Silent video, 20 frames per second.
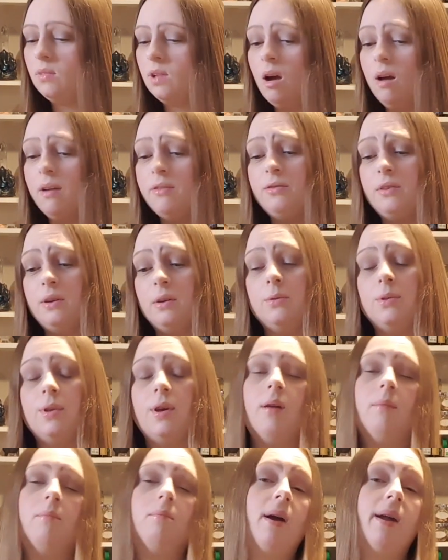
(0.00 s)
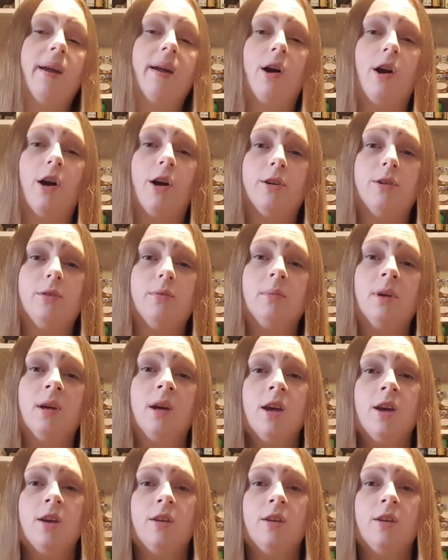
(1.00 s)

I feel that my home